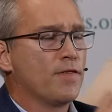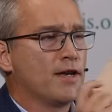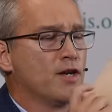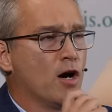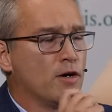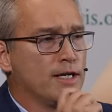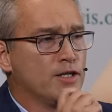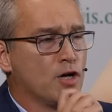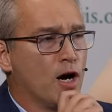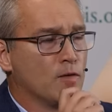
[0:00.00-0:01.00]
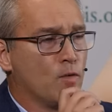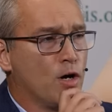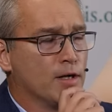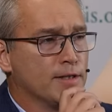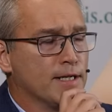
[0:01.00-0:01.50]
on that note, in
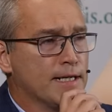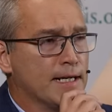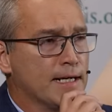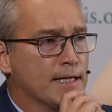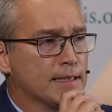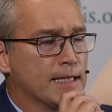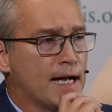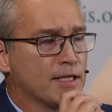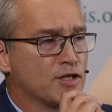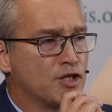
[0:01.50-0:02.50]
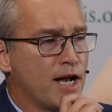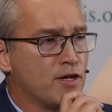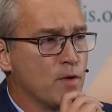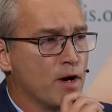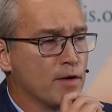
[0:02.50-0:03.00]
Taiwan last
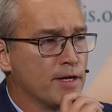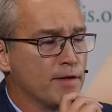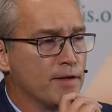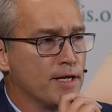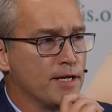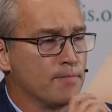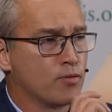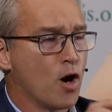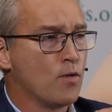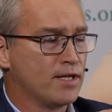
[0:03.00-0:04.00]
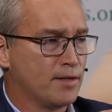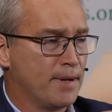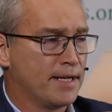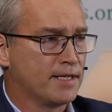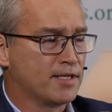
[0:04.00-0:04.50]
January, the
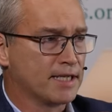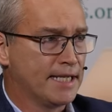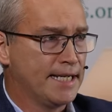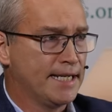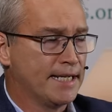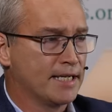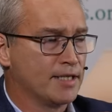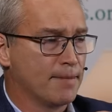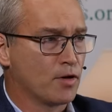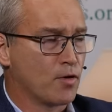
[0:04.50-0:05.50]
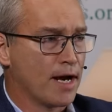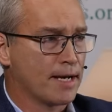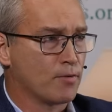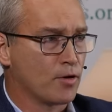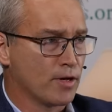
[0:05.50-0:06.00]
pro-independence-leaning
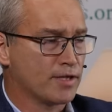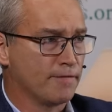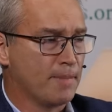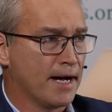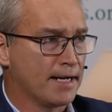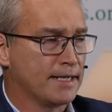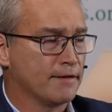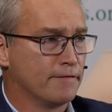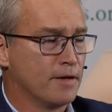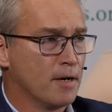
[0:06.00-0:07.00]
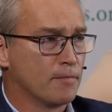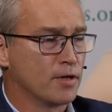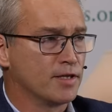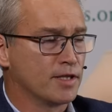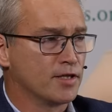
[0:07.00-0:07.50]
Democratic Progressive Party of
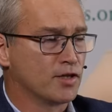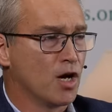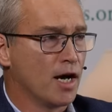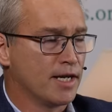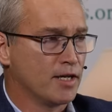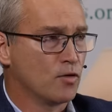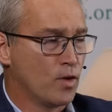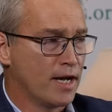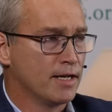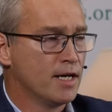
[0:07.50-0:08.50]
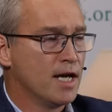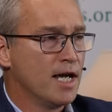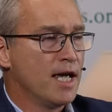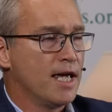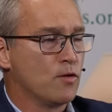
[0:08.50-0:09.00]
President Tsai Ing-wen,
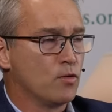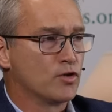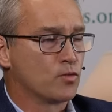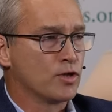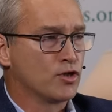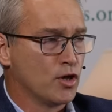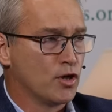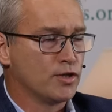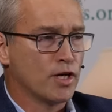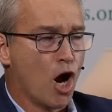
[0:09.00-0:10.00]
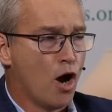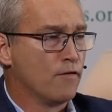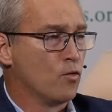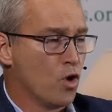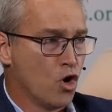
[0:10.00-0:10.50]
it was returned
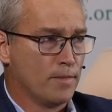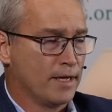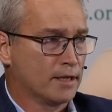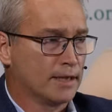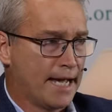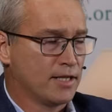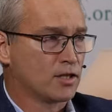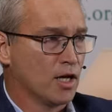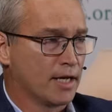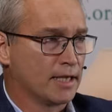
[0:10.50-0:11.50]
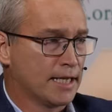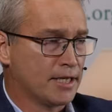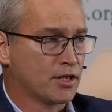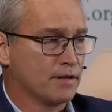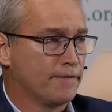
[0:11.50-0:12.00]
overwhelming landslide
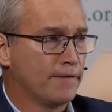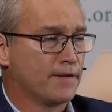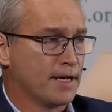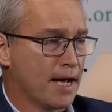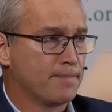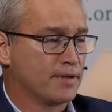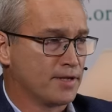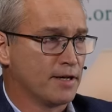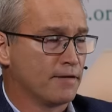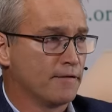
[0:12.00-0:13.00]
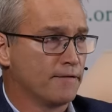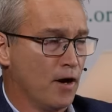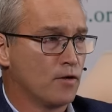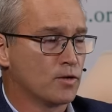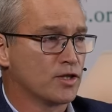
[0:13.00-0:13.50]
election, 58% of the
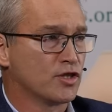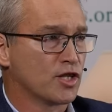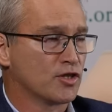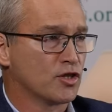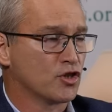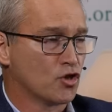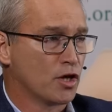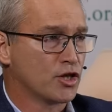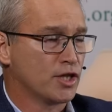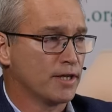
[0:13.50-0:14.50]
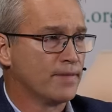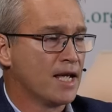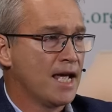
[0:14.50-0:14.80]
vote, which is just astonishing.